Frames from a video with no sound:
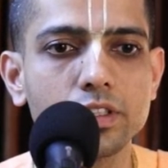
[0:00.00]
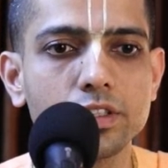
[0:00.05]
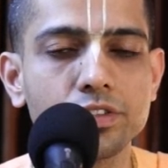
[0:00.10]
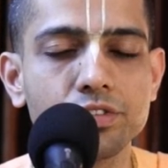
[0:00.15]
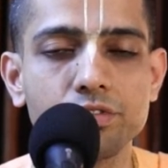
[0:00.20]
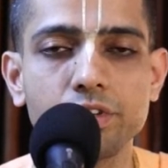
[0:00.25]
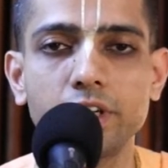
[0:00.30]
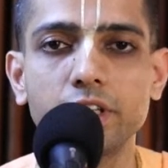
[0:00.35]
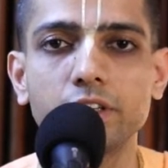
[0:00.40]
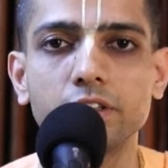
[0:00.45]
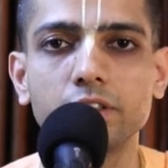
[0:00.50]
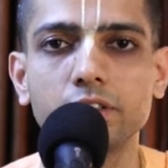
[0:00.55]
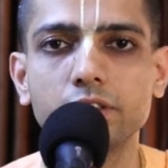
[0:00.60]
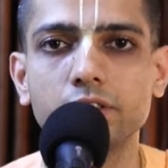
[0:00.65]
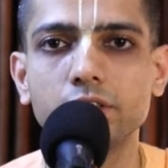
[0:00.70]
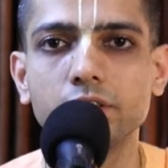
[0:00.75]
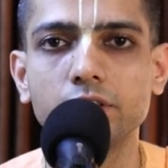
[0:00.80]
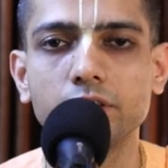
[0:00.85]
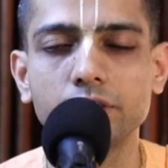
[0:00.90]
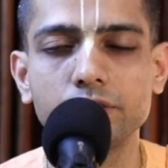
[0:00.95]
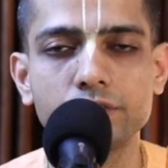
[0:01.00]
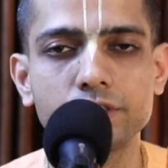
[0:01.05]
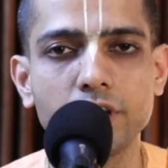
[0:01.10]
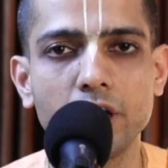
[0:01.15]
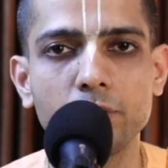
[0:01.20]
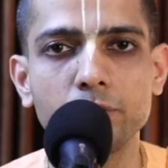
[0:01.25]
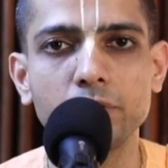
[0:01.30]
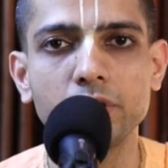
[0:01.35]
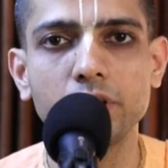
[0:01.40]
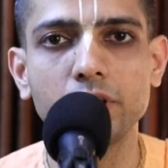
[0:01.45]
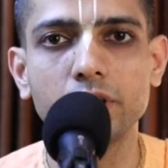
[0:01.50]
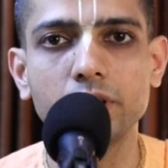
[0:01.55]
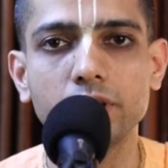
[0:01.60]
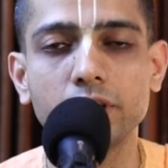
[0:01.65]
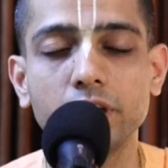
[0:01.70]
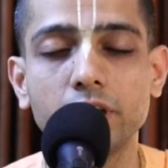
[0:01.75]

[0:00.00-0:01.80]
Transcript: strength, stamina,